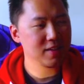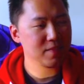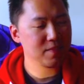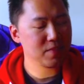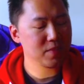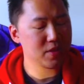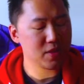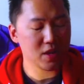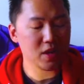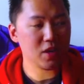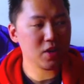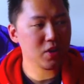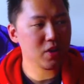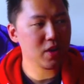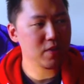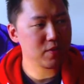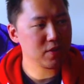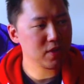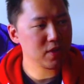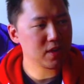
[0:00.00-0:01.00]
So
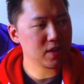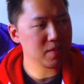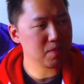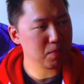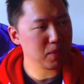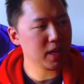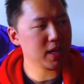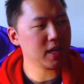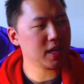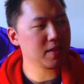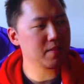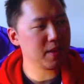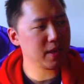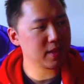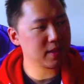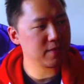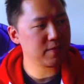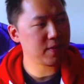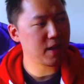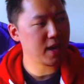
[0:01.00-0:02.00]
if you're complaining about
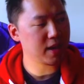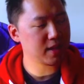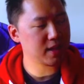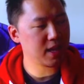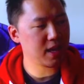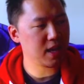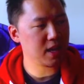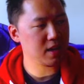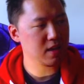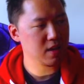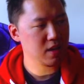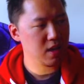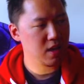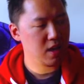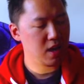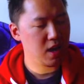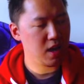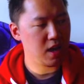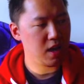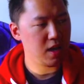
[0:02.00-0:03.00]
the fact that
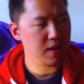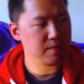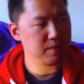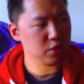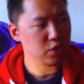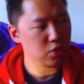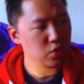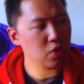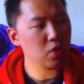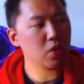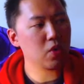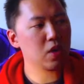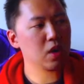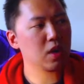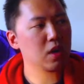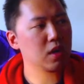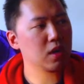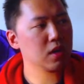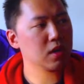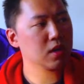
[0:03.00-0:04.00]

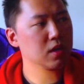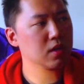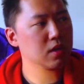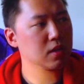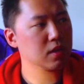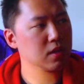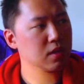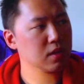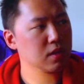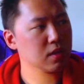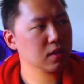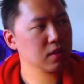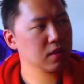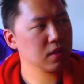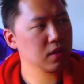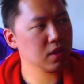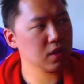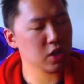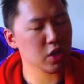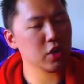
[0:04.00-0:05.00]
your
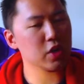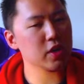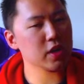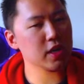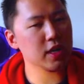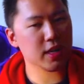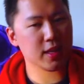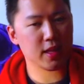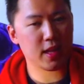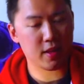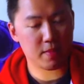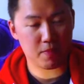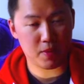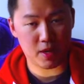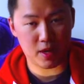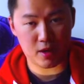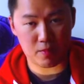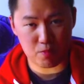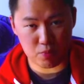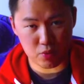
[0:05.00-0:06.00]
nerdiness has
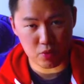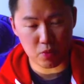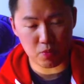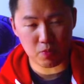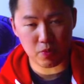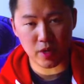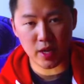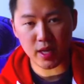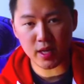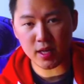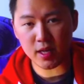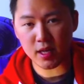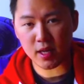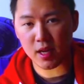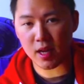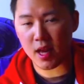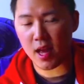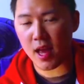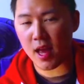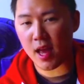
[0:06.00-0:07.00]
been appropriated,
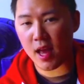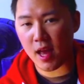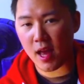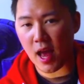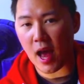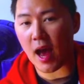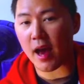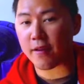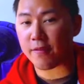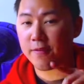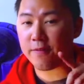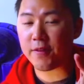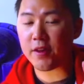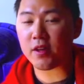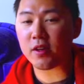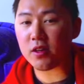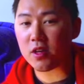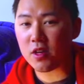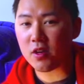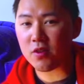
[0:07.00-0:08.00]
I
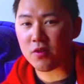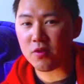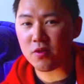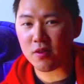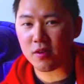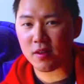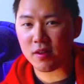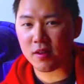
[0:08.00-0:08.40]
feel you,